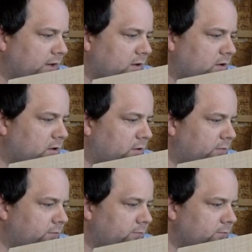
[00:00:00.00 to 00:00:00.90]
curl,
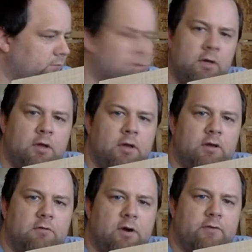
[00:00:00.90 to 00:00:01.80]

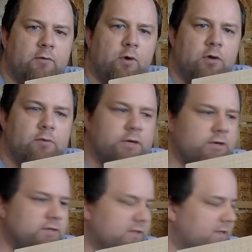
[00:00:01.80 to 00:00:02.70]
whatever word we're
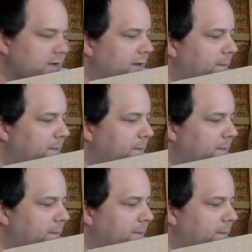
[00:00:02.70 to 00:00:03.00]
using today.